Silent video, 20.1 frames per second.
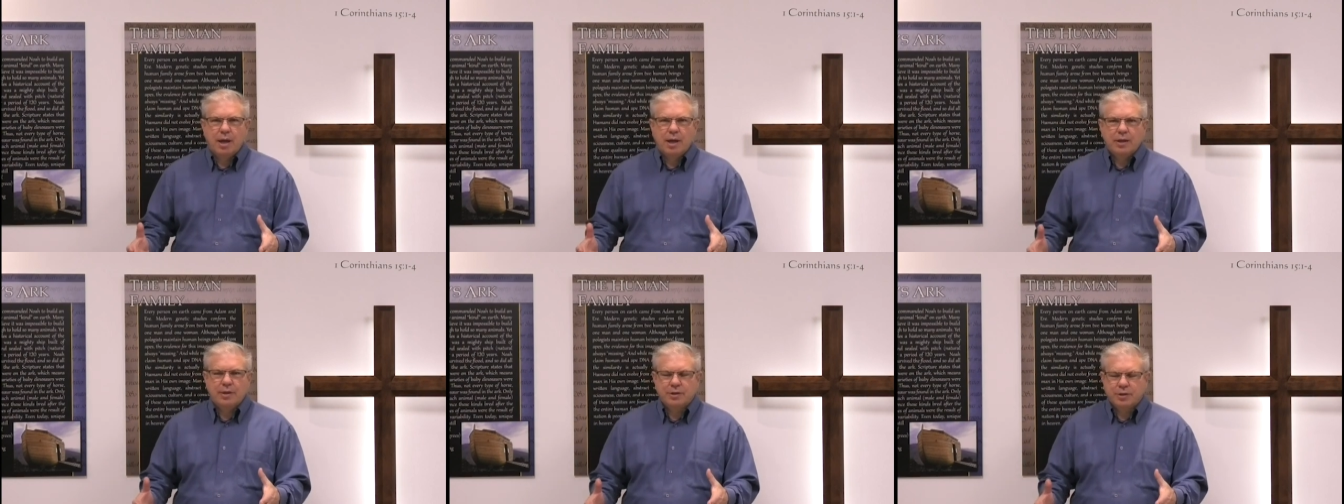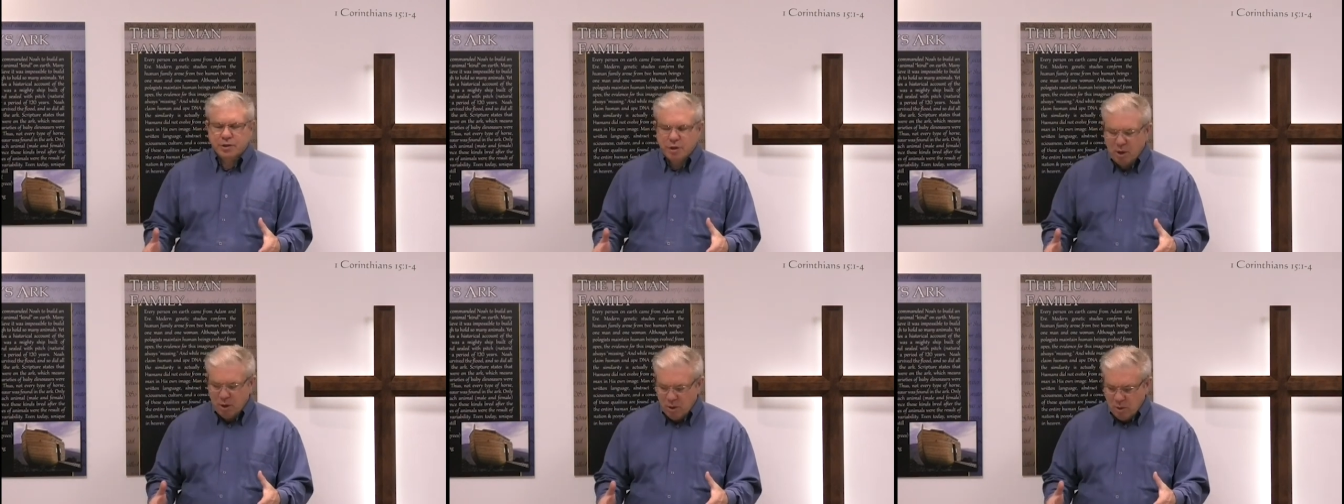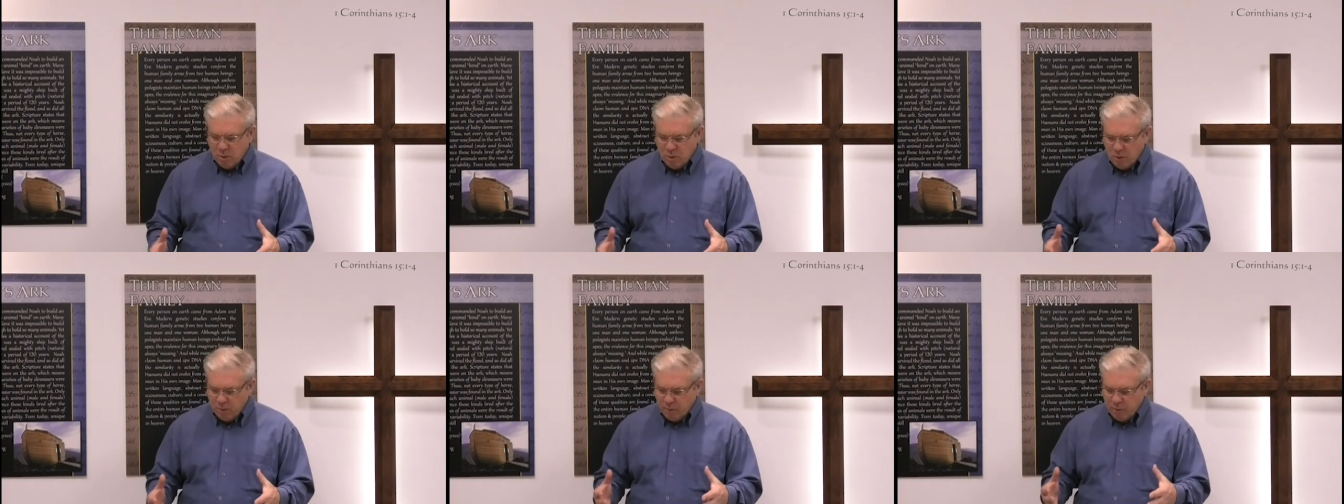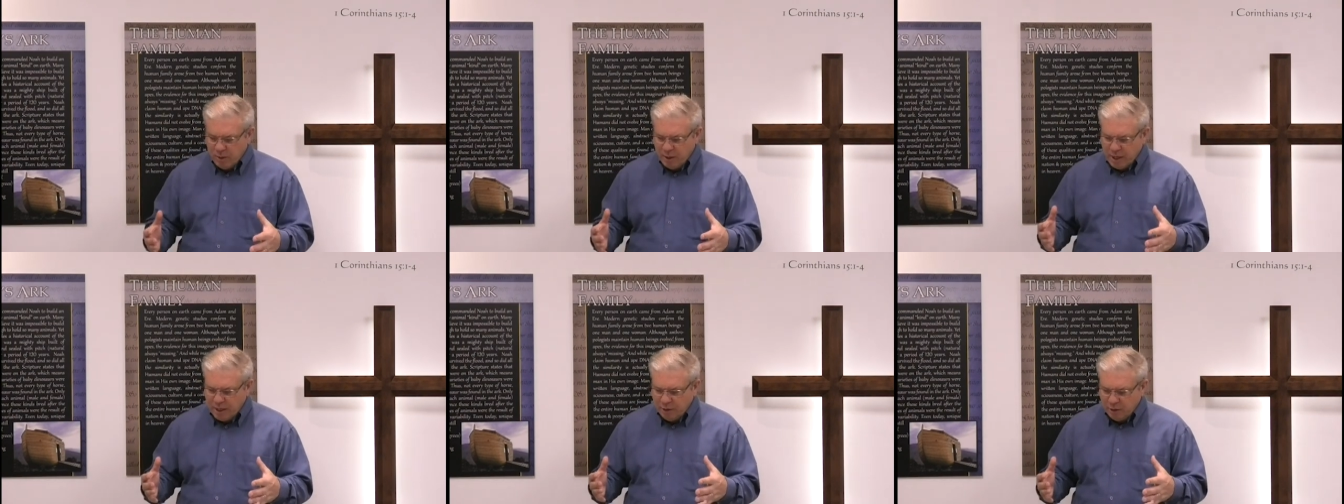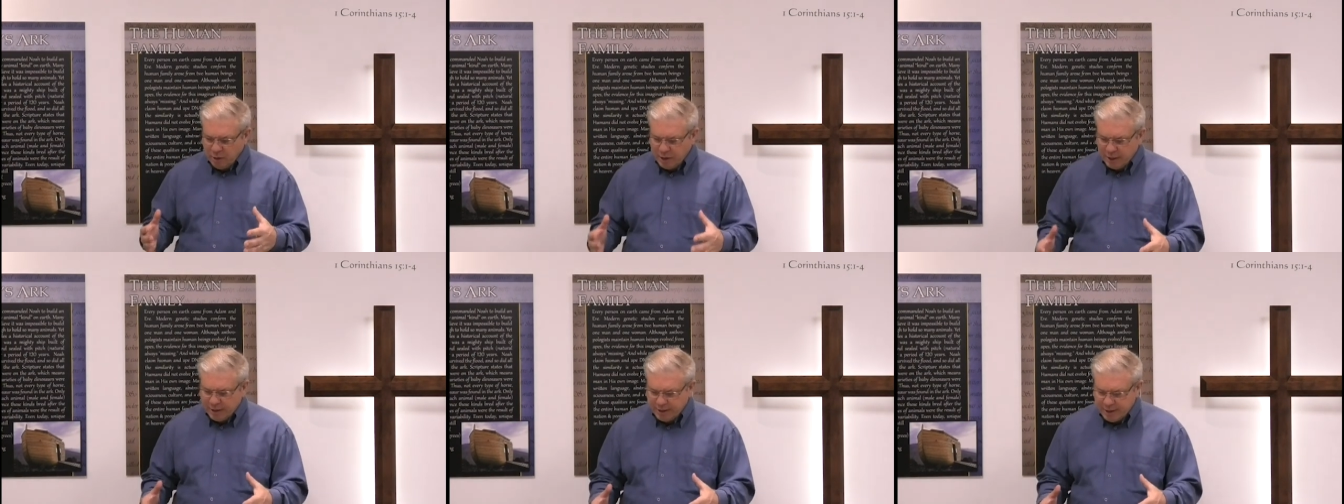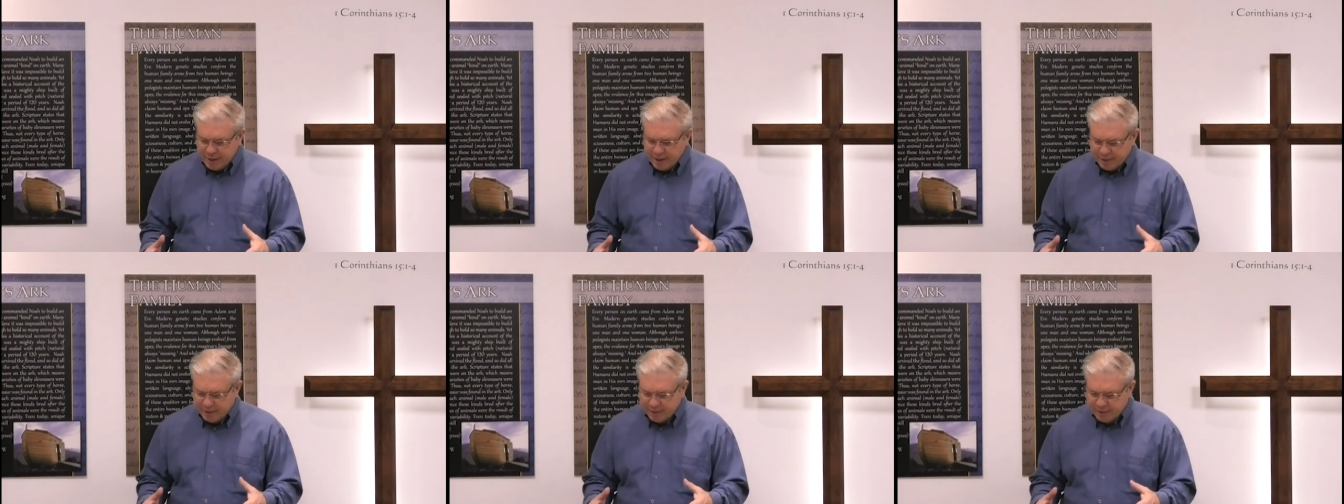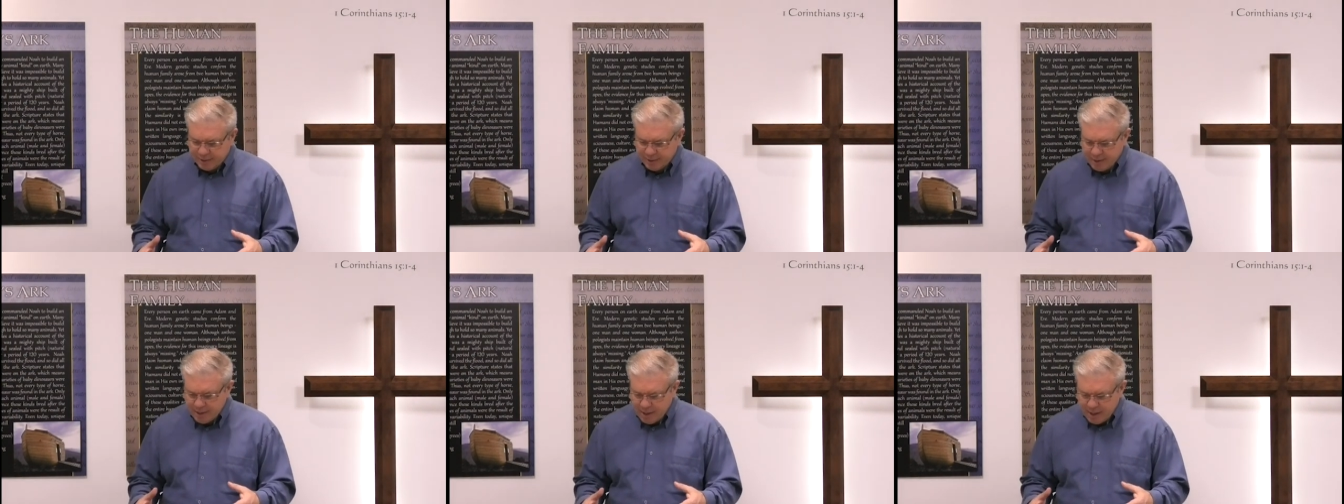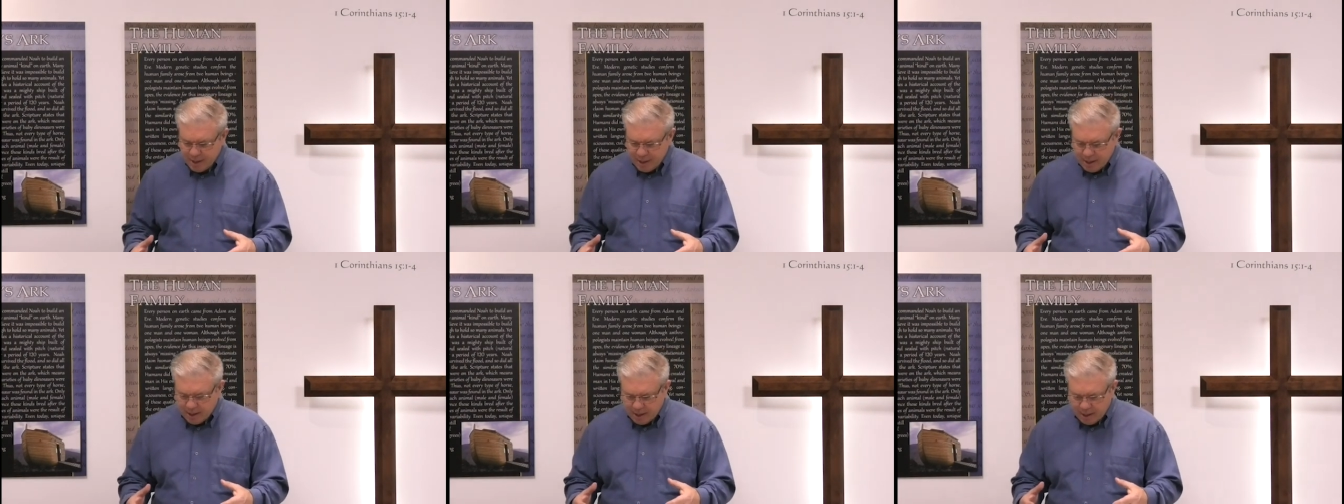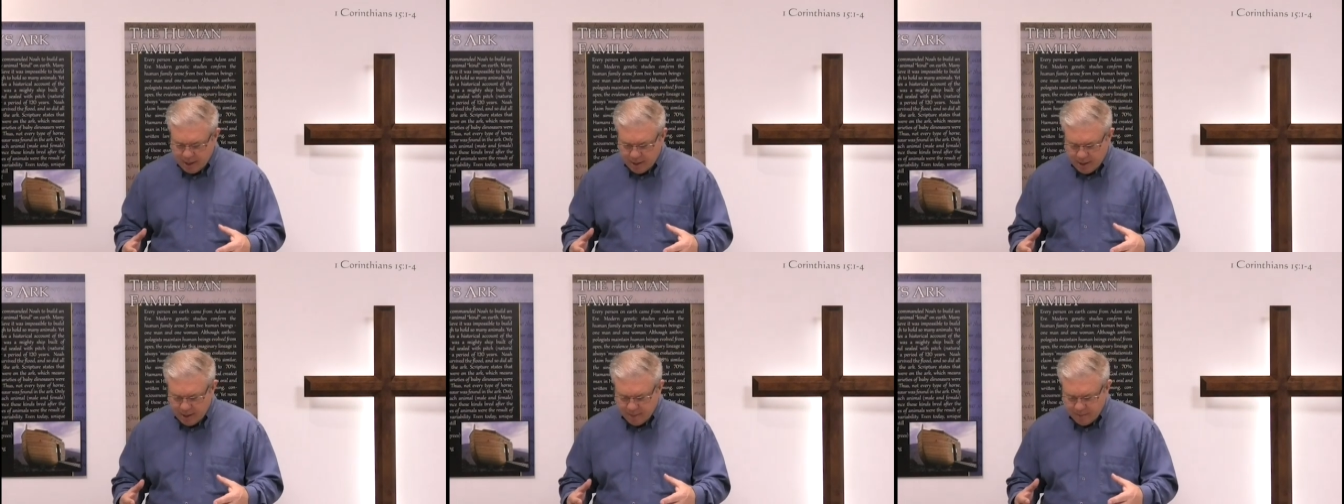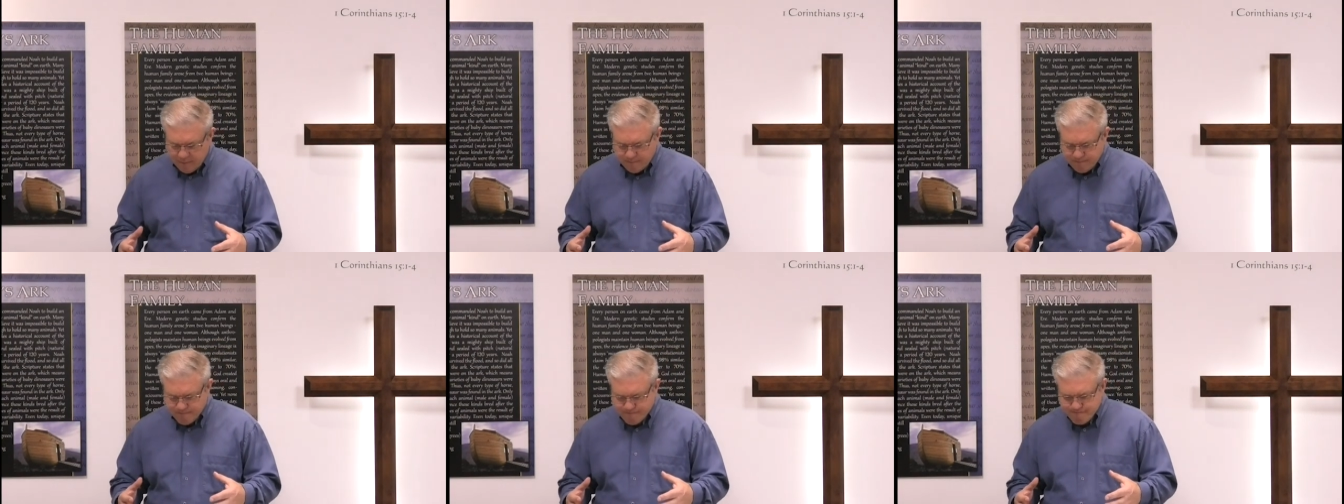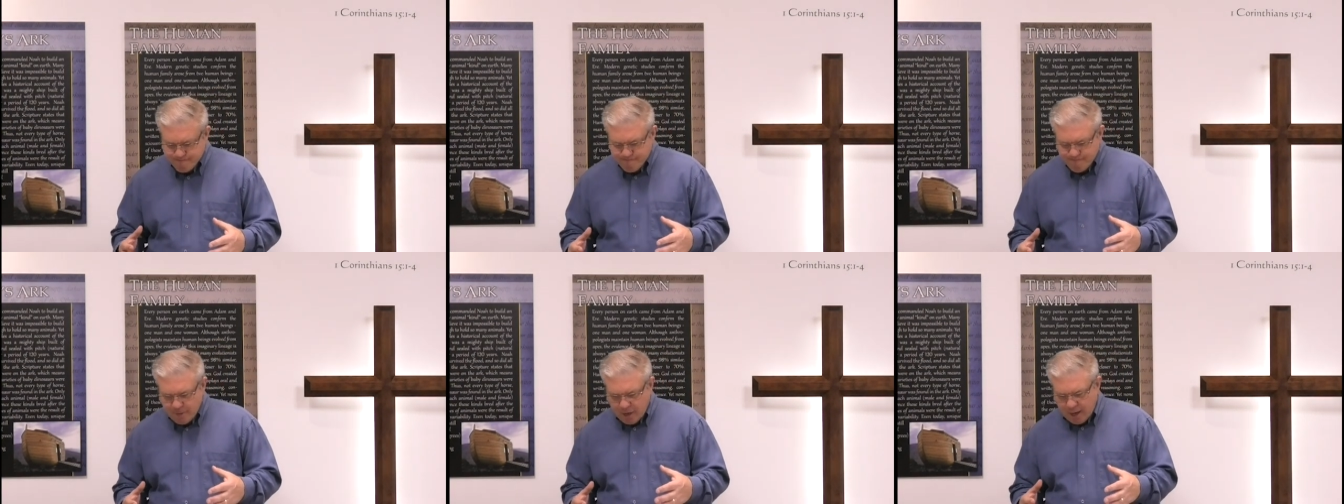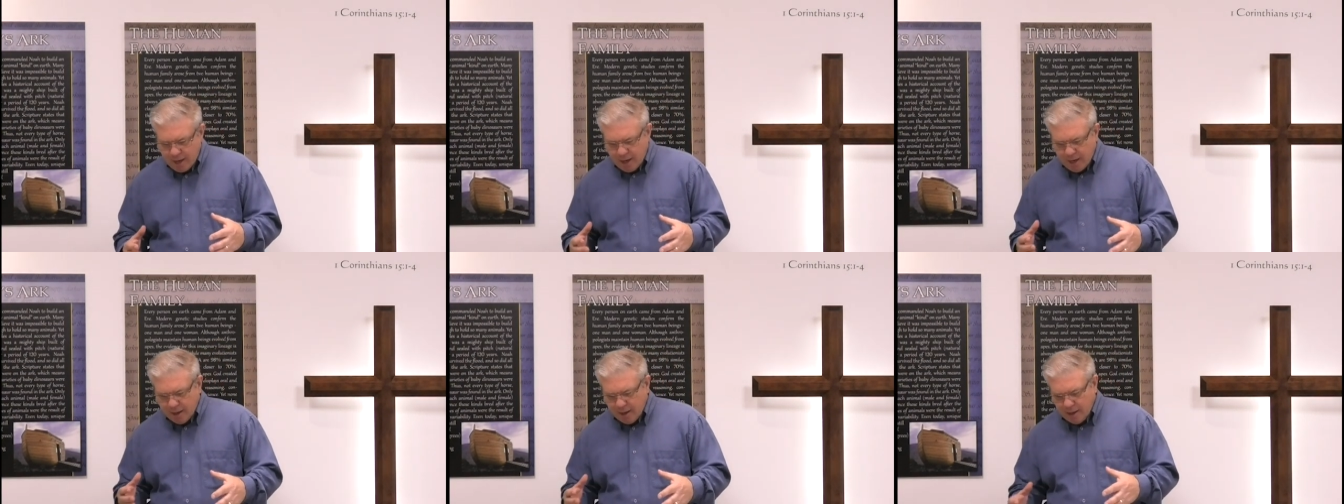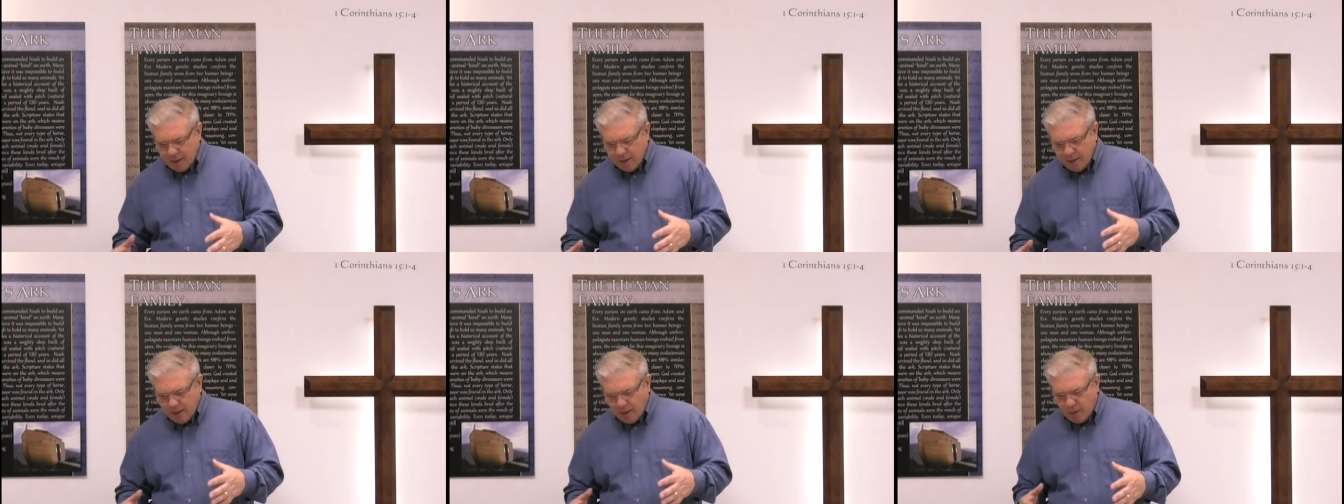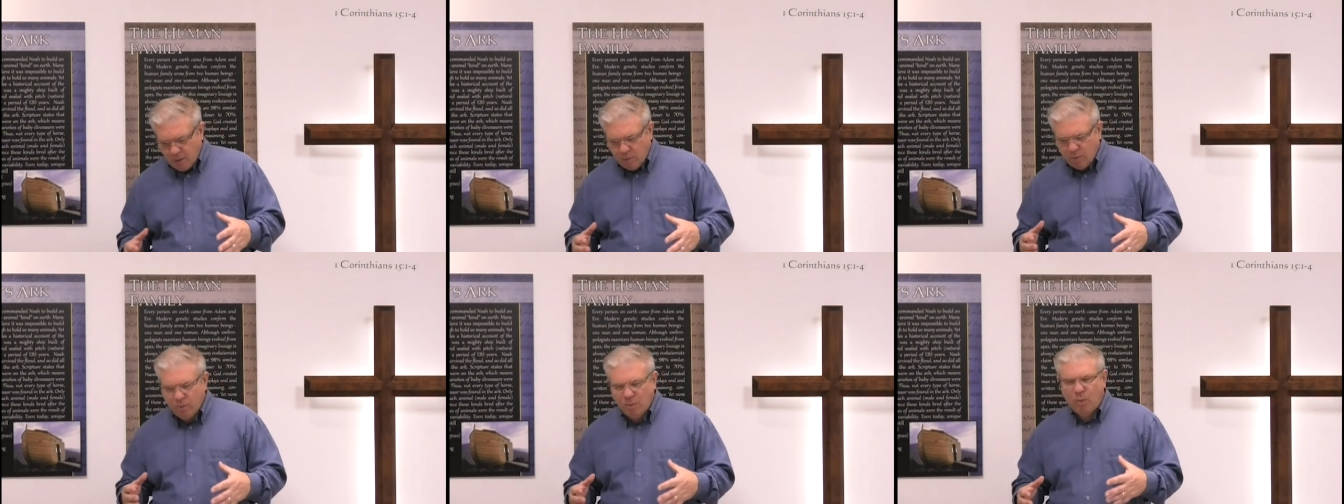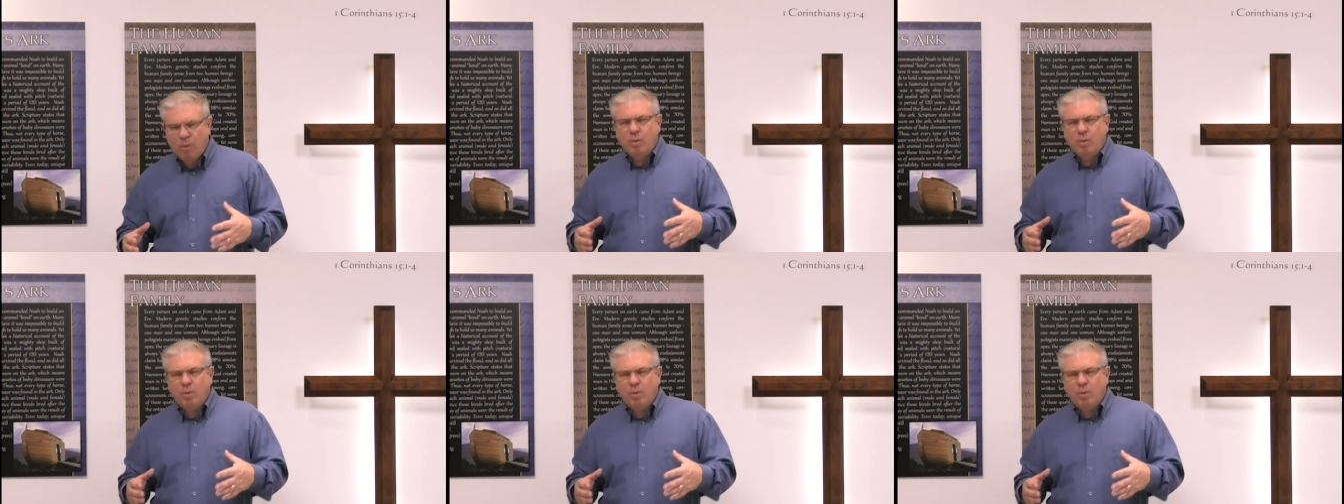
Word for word: And so when I look at this, um, I, you know,